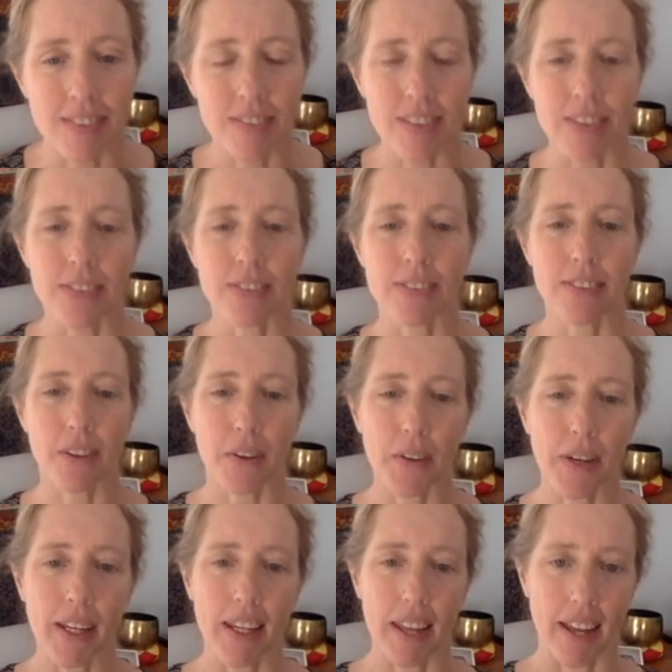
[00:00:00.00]
feel so
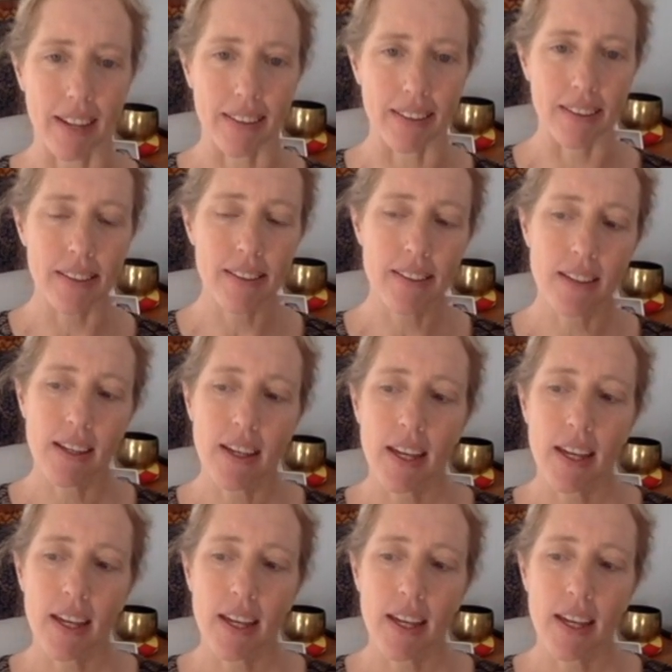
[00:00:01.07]
connected,